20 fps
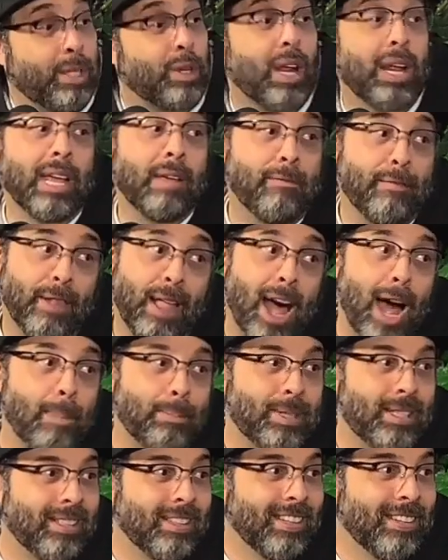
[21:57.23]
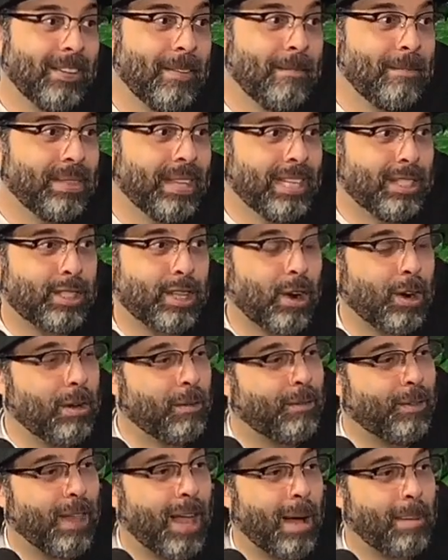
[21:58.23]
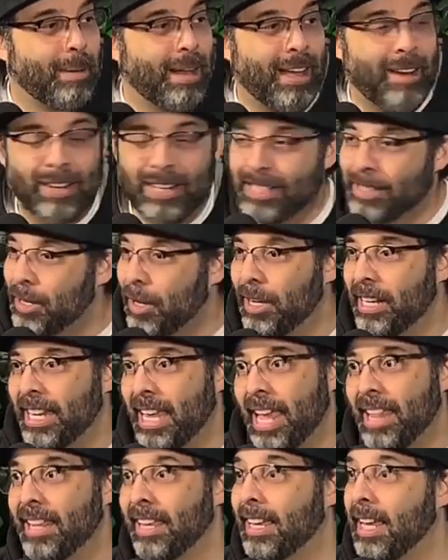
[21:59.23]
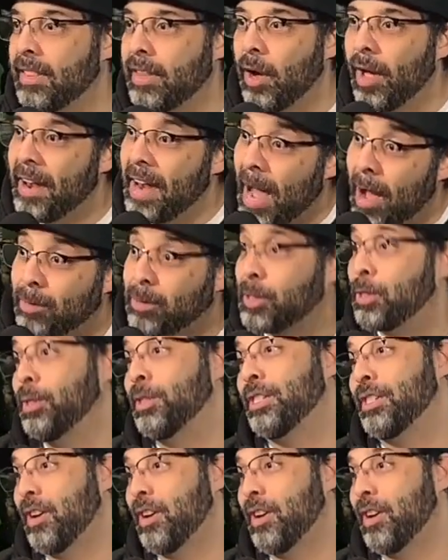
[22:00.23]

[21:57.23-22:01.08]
he flopped, he's starting to flop now, and it's starting to, and the announcers